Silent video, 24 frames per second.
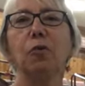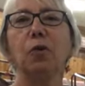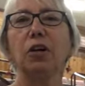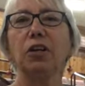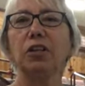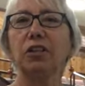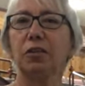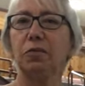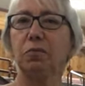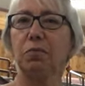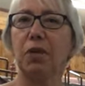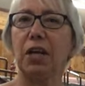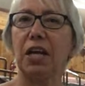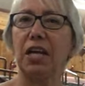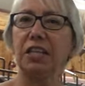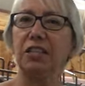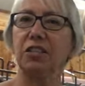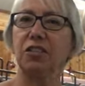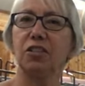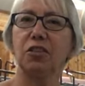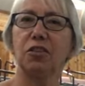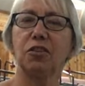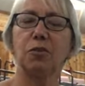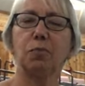Welcome
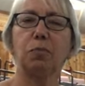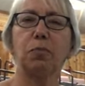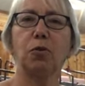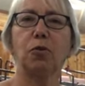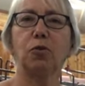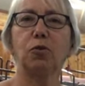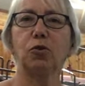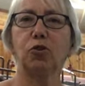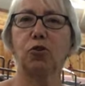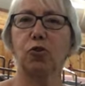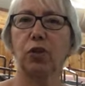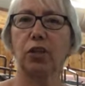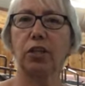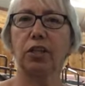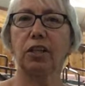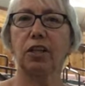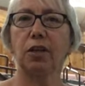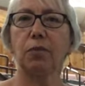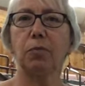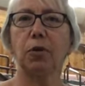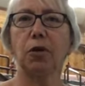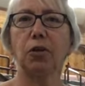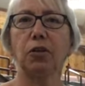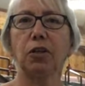back to the Poetry
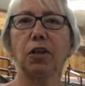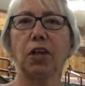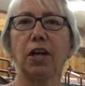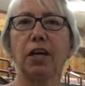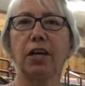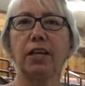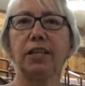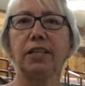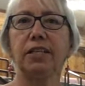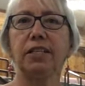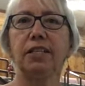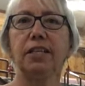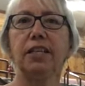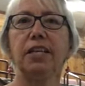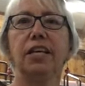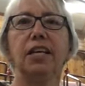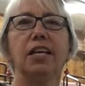Club Online.